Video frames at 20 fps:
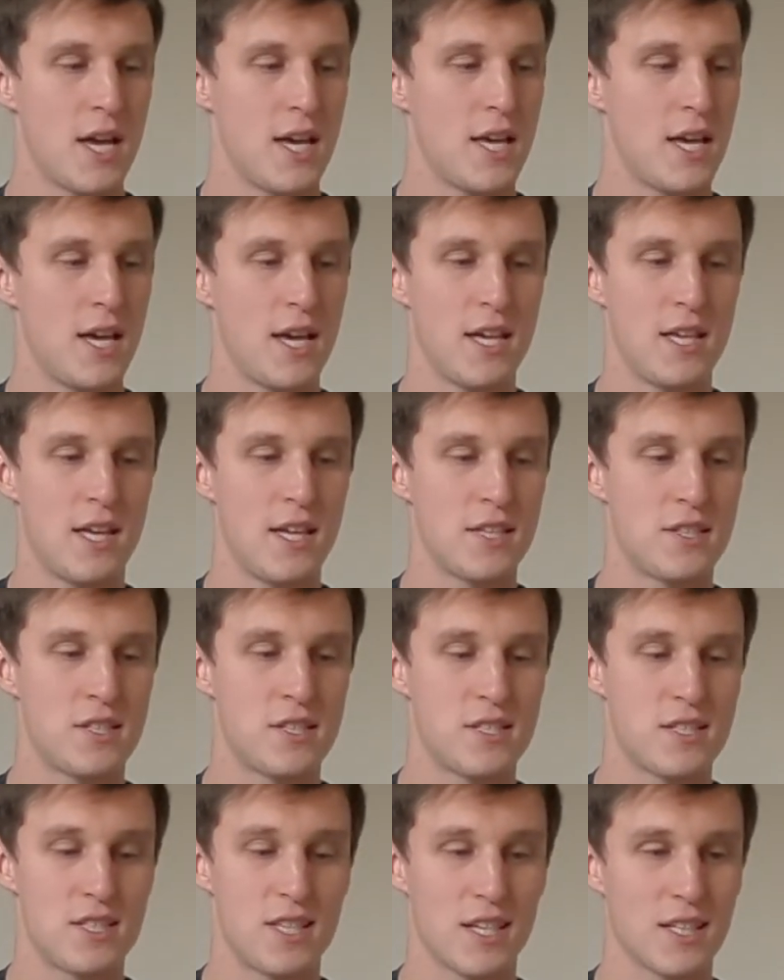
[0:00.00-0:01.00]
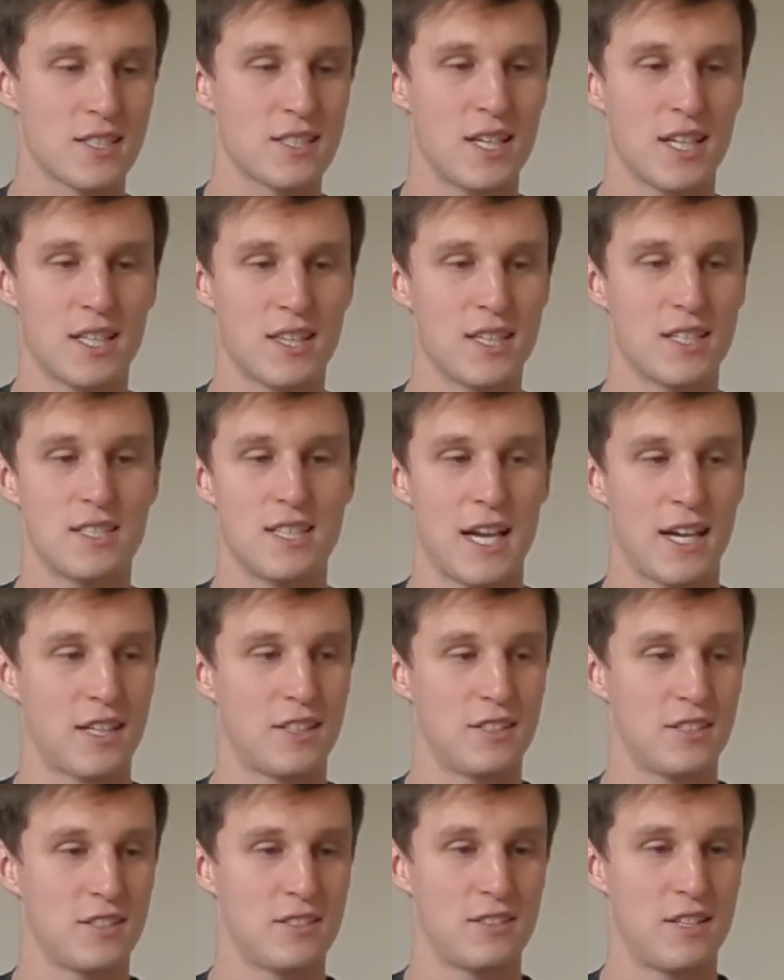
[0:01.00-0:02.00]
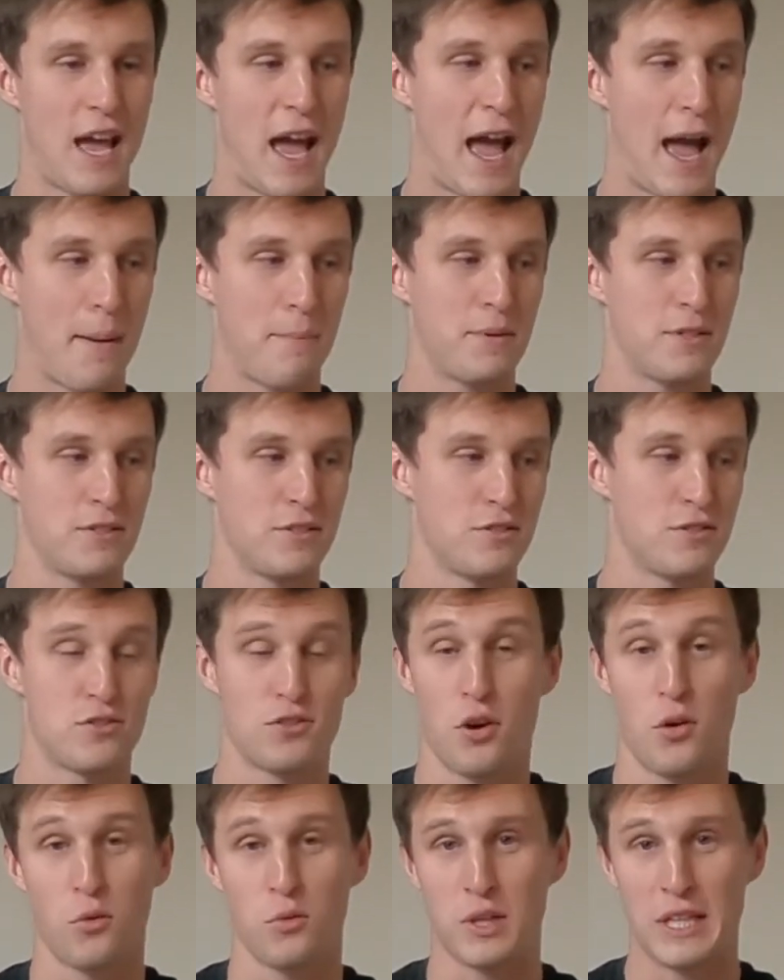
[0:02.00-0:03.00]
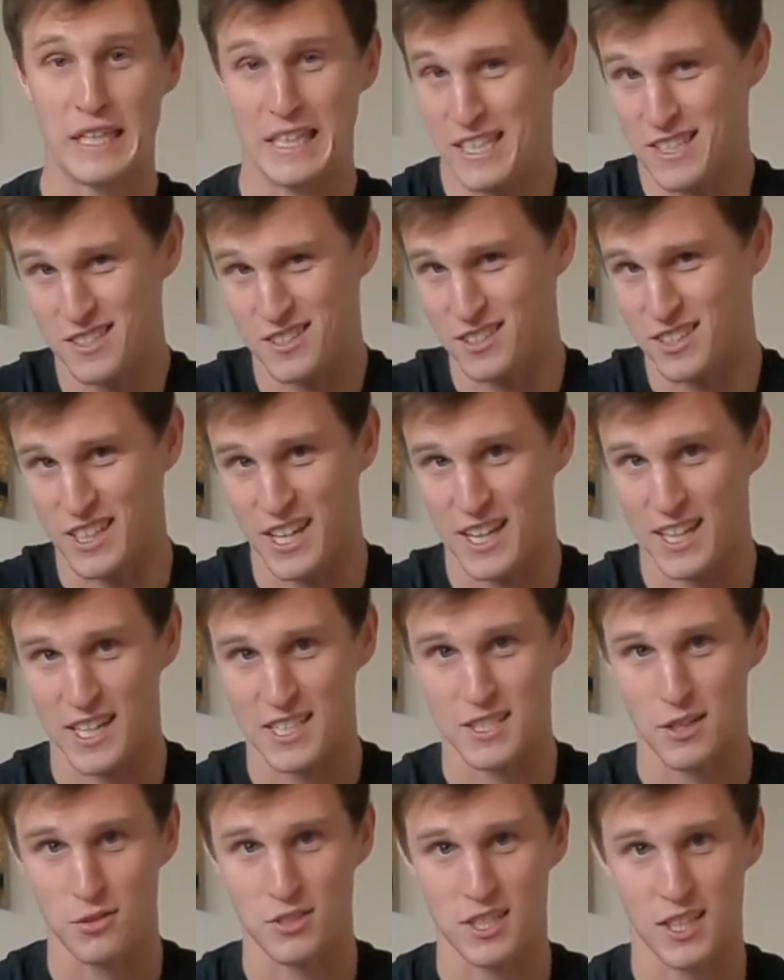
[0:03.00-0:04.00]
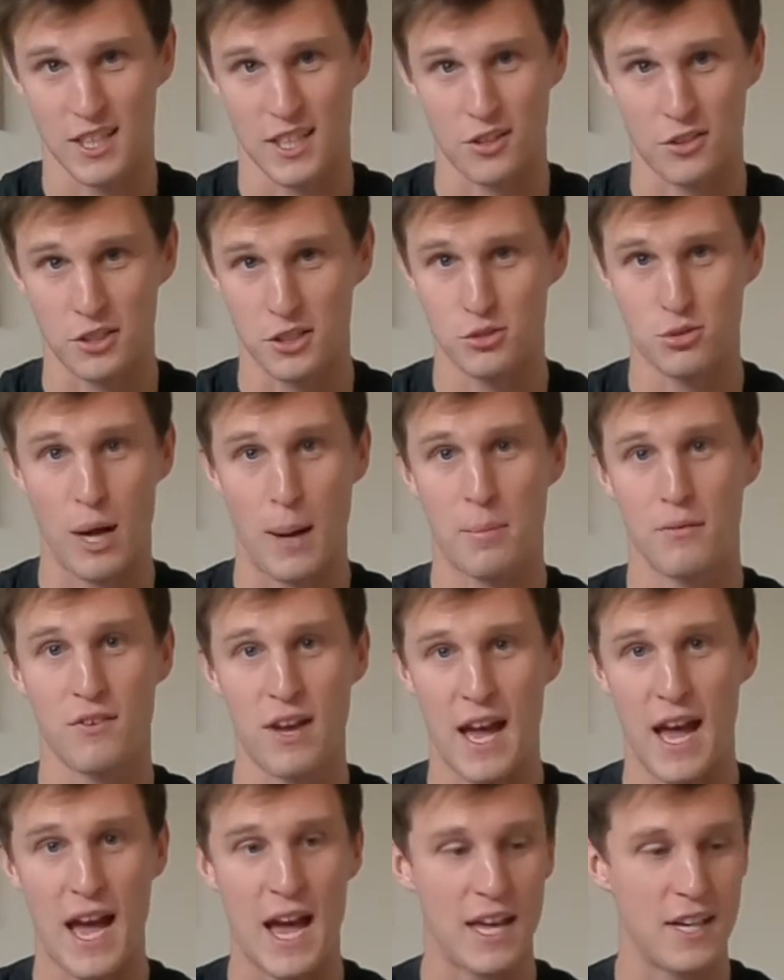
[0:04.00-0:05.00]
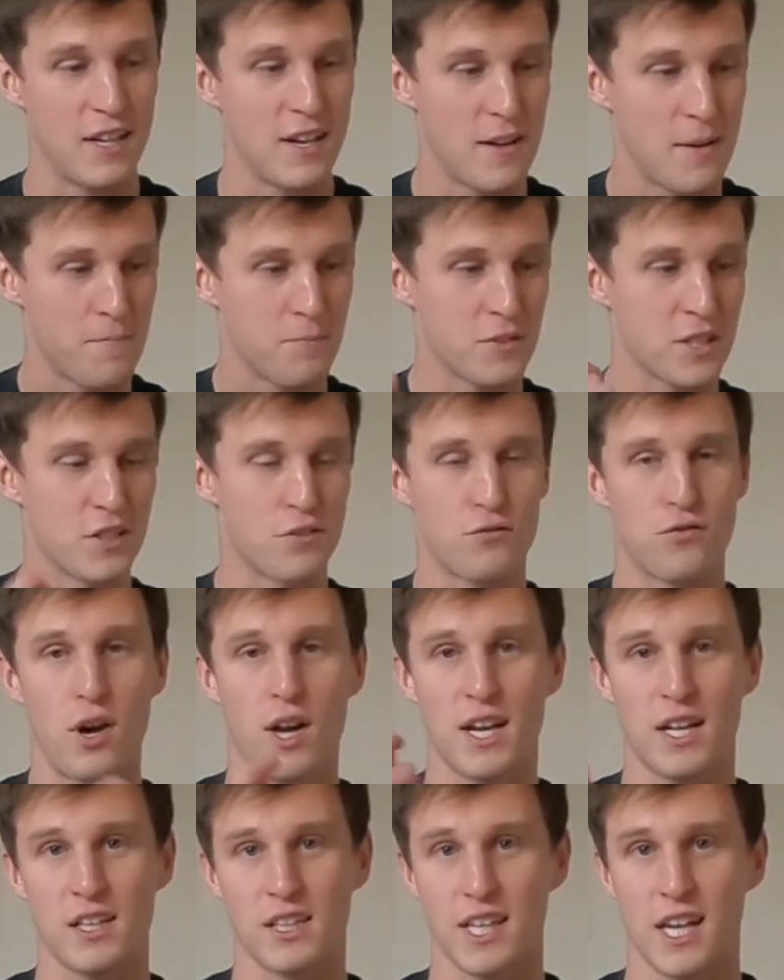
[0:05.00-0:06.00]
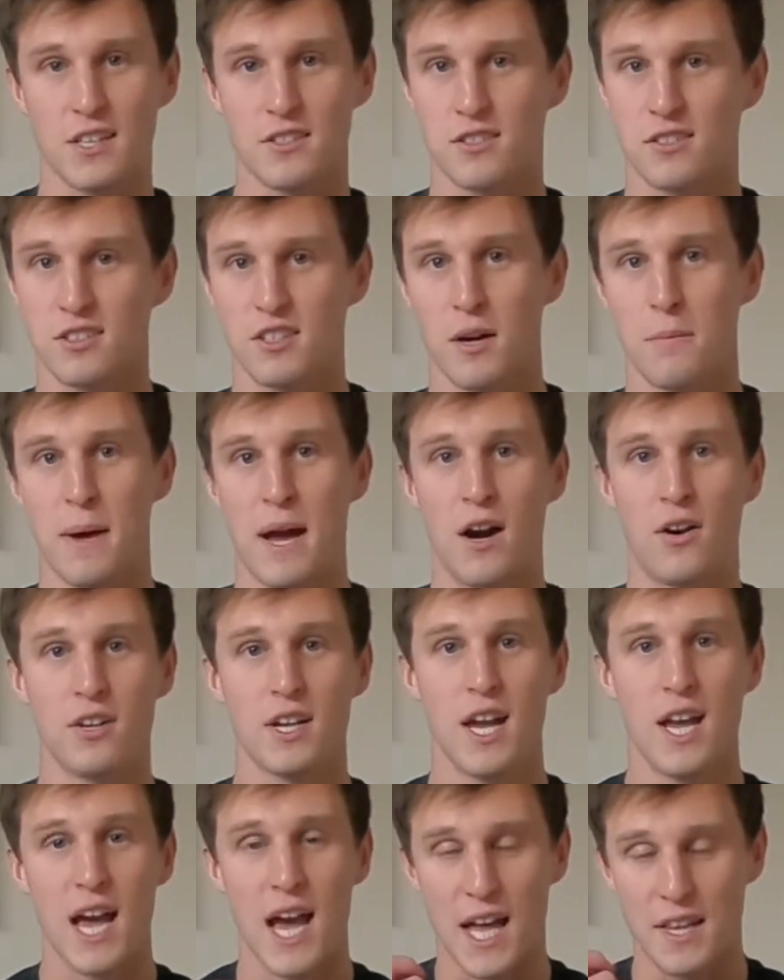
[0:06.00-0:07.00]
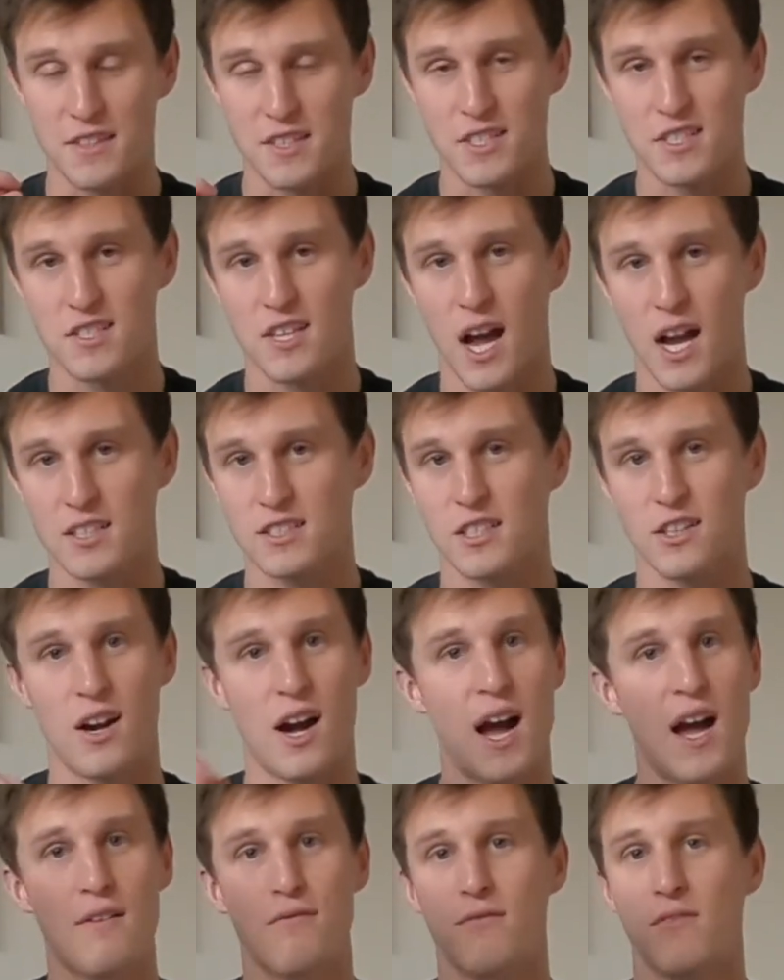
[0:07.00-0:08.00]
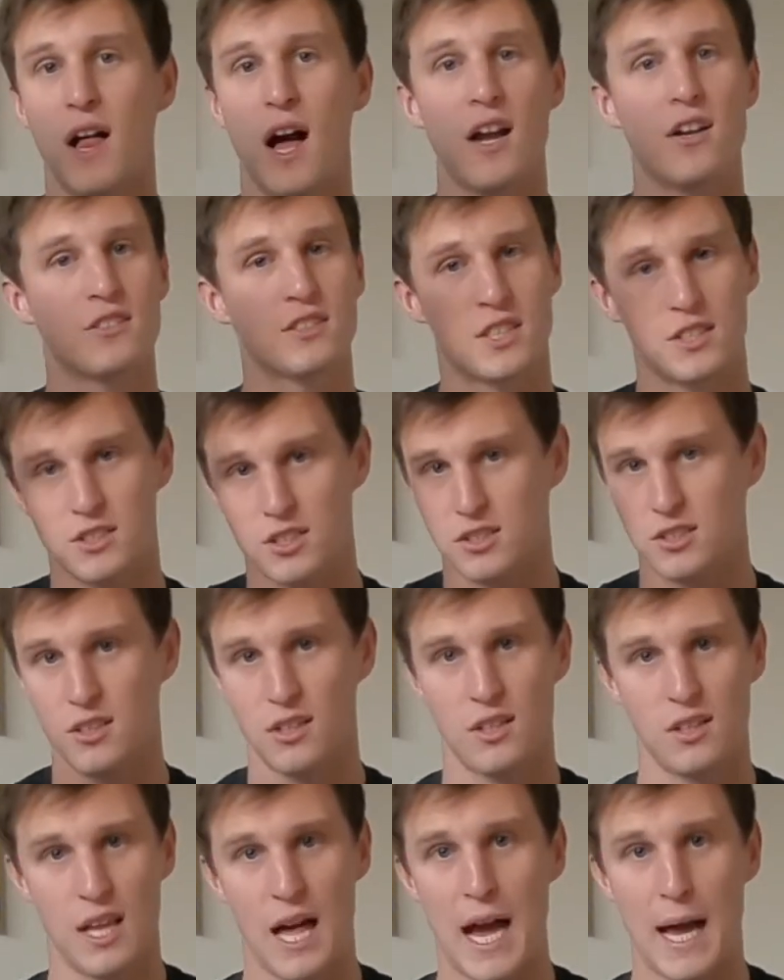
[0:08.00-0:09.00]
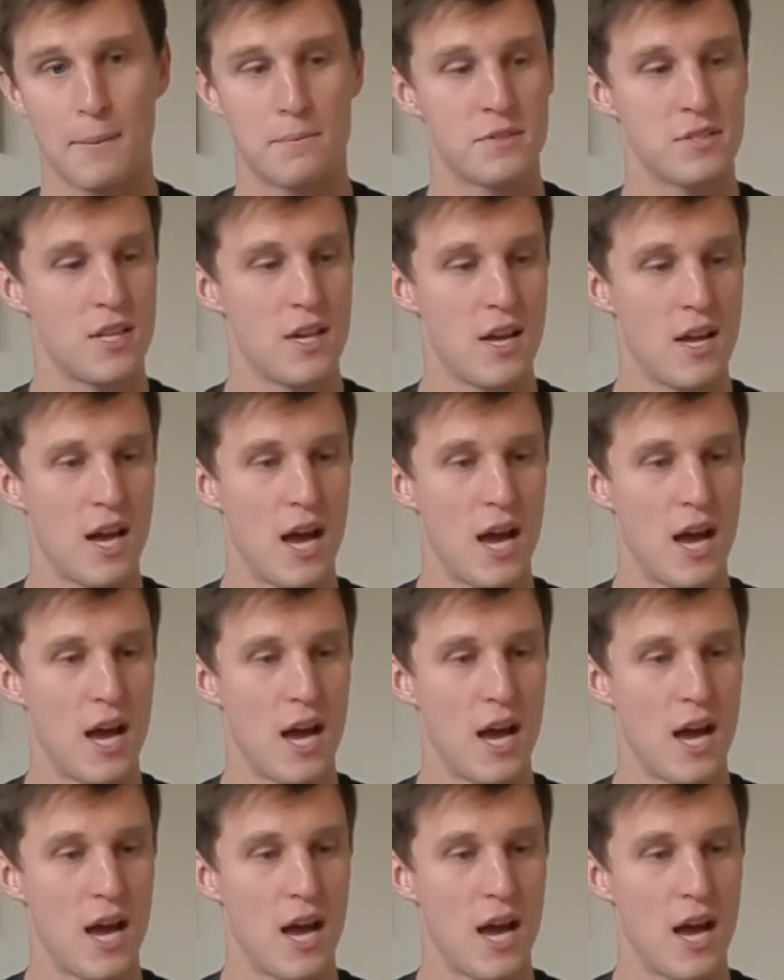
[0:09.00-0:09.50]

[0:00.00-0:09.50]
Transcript: It's things like this that can just happen so easily. I guess I would say, like, on the drop of a hat, these fraud allegations come out and these stocks that are high flyers can just collapse.